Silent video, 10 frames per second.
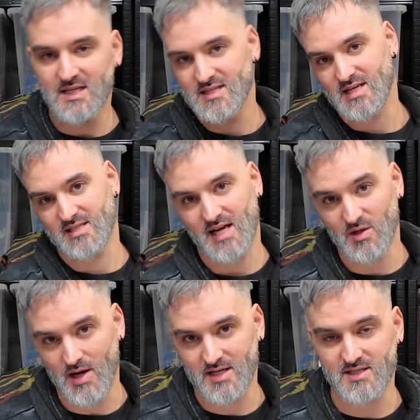So that's exactly
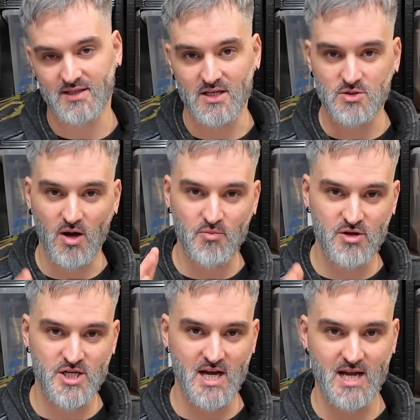what Alison did. So I
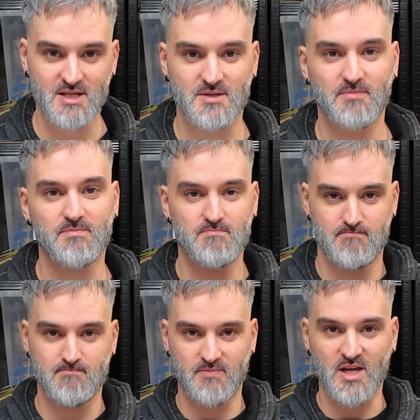appreciate Alison.
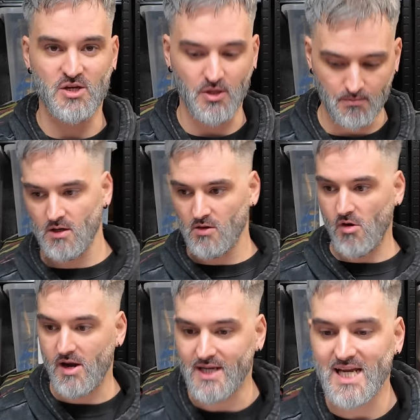Thank you.
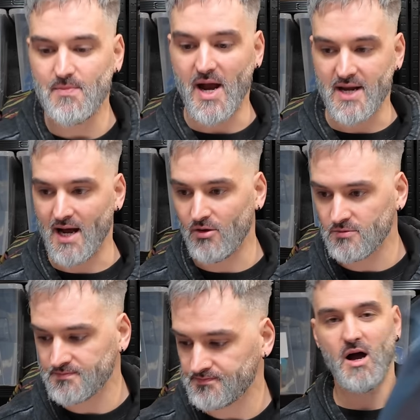Right, eBay now.
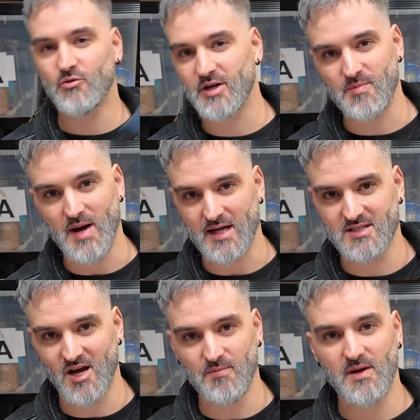I've got it packed
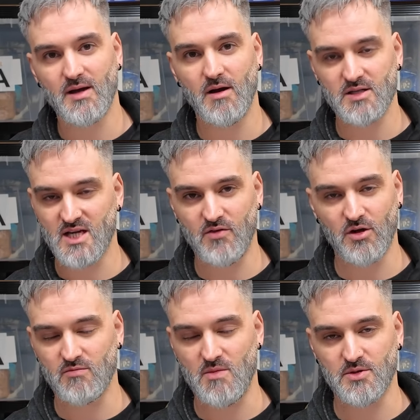up. I'll see if I can
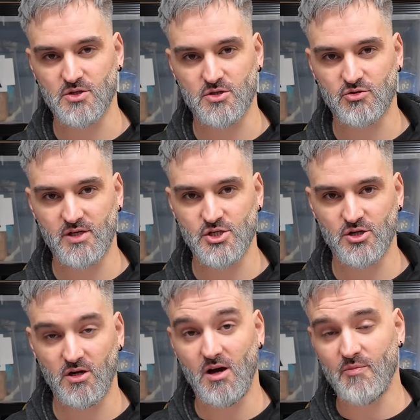remember to a
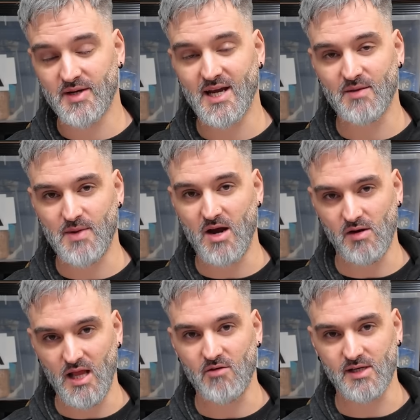screenshot. I've been getting better
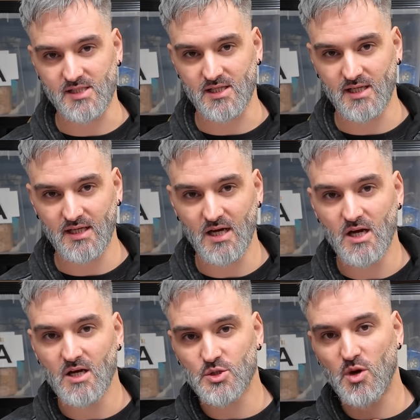at that recently.
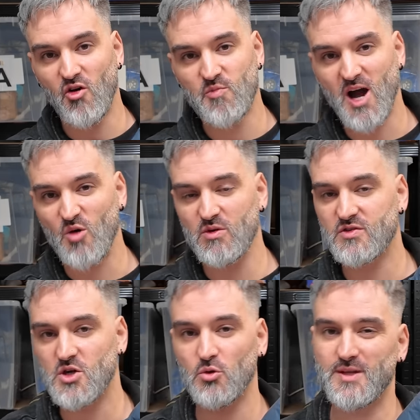£12 we've
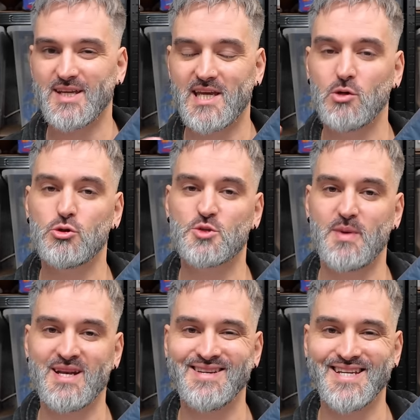sold the
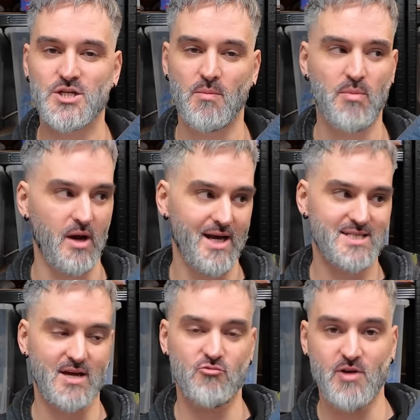Kilspindie jumper. It's
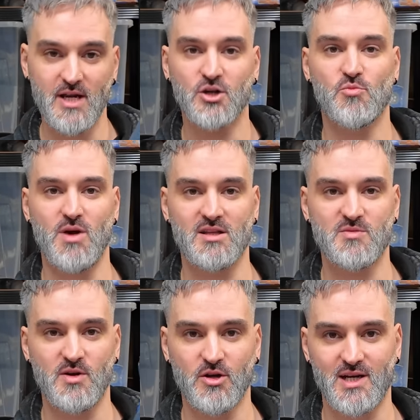a really good brand to
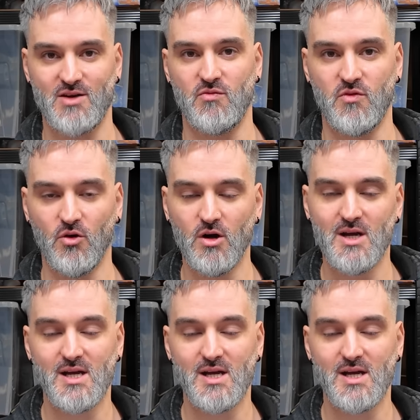be looking out for.